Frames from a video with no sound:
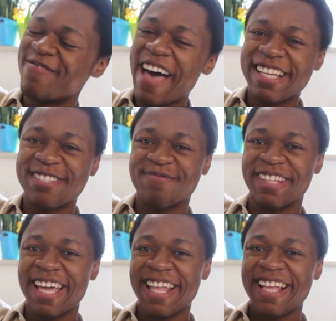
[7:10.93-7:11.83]
the back is
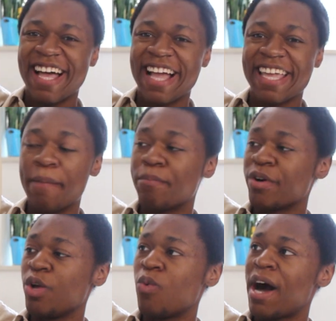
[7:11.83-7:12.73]
plain, again,
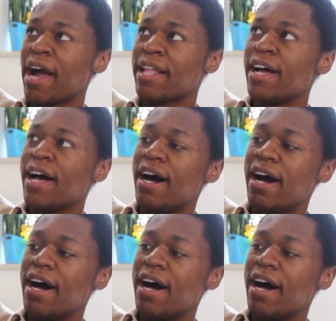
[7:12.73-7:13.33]
pretty wide.